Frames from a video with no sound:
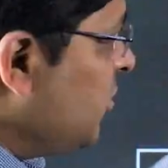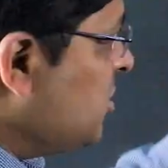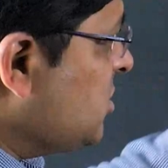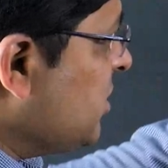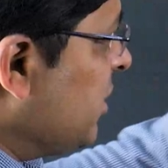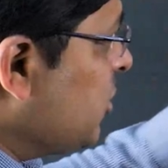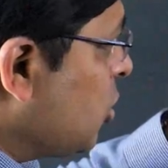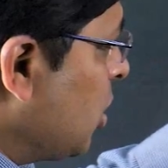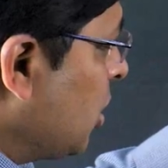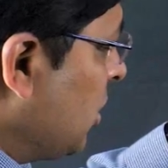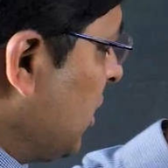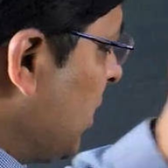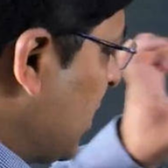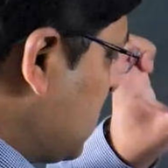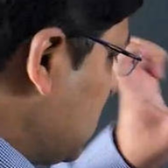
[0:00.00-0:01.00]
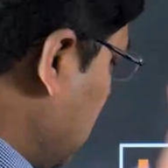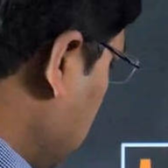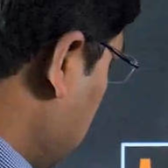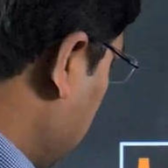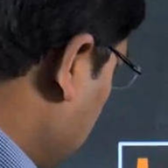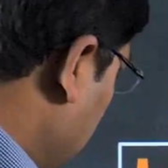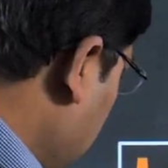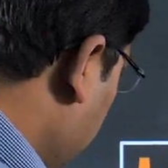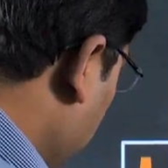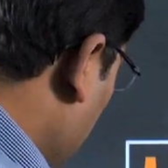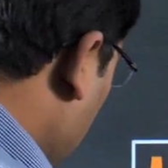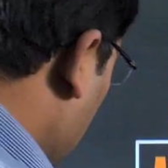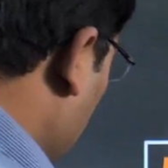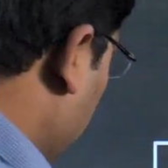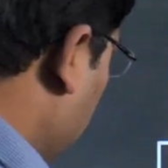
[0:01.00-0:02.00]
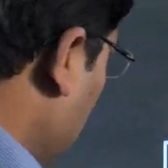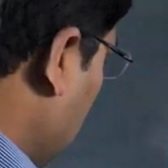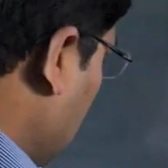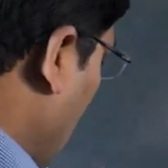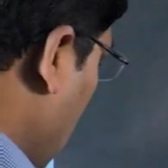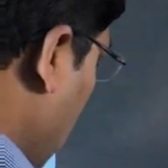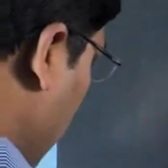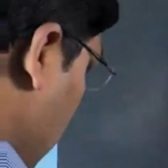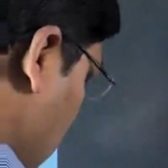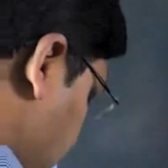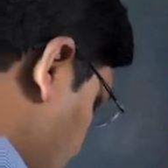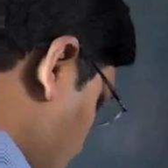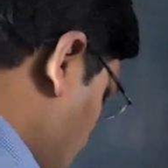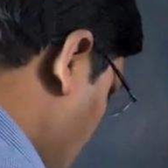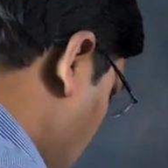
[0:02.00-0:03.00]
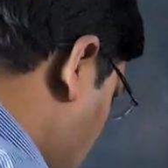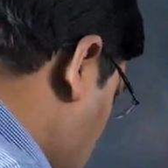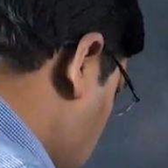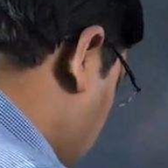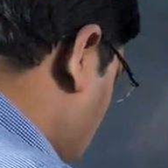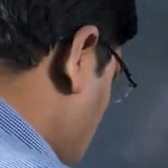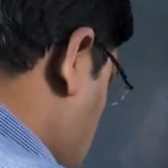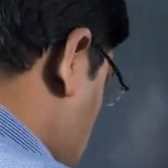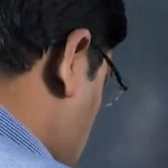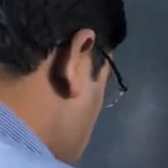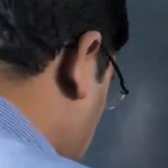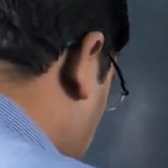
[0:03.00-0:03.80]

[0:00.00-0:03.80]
which is introductory lecture, right? We will talk about different topics. First,